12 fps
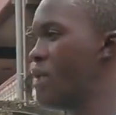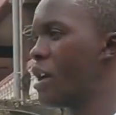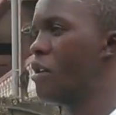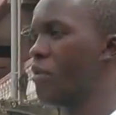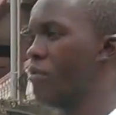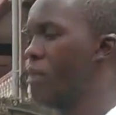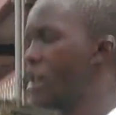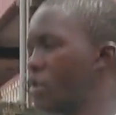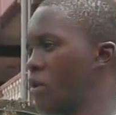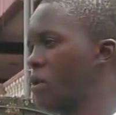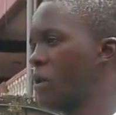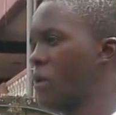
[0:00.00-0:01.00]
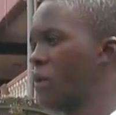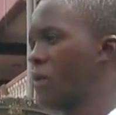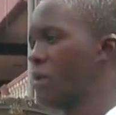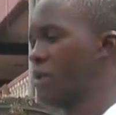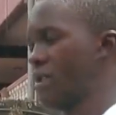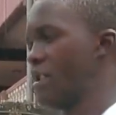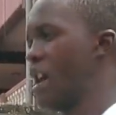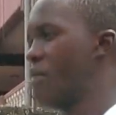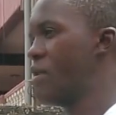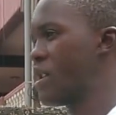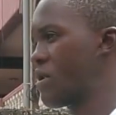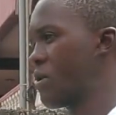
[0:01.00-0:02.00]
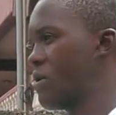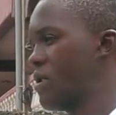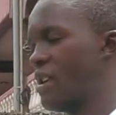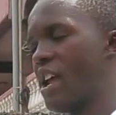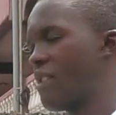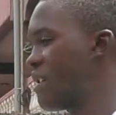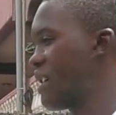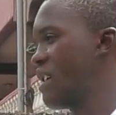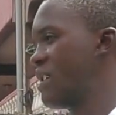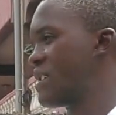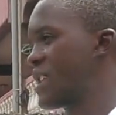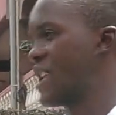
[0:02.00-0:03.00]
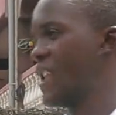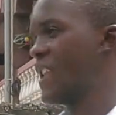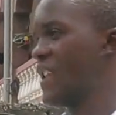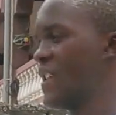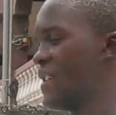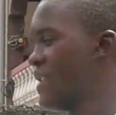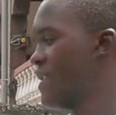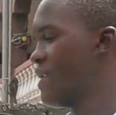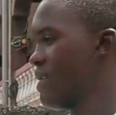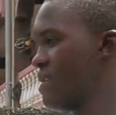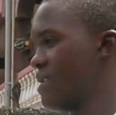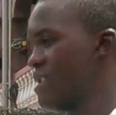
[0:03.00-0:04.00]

made of metal. Okay. Yeah, metal, nothing else. Scrap metal?